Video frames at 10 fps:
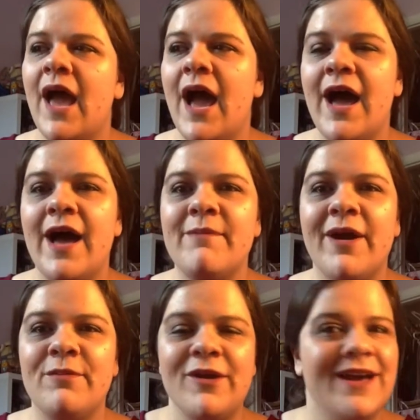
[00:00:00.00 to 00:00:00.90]
I
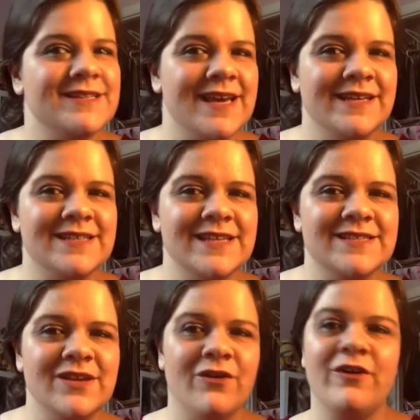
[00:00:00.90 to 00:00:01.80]
hope you guys liked
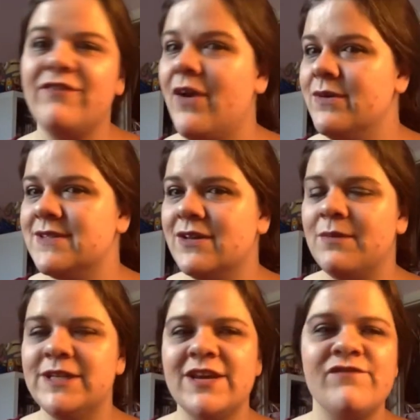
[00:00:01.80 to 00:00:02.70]
this little review. It's a little
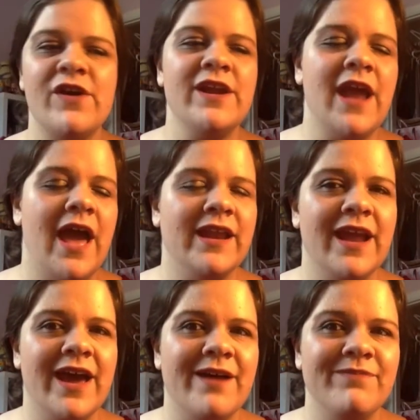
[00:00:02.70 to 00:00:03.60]
bit different, and
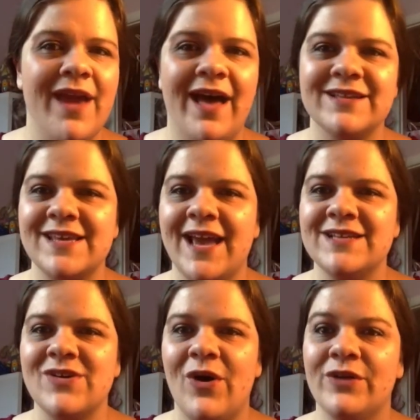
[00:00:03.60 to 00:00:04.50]
yeah, I'll see you
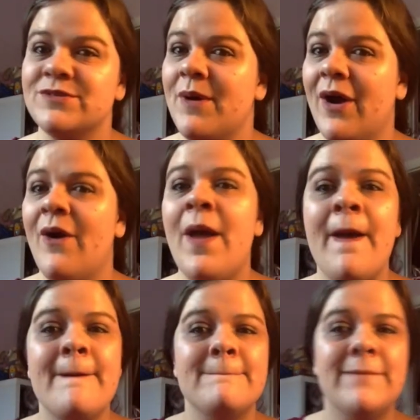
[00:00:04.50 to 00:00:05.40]
guys all tomorrow.
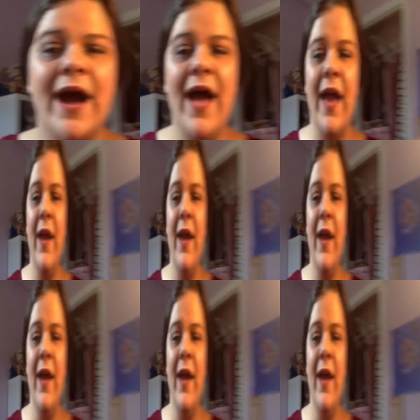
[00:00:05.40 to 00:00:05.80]
Bye!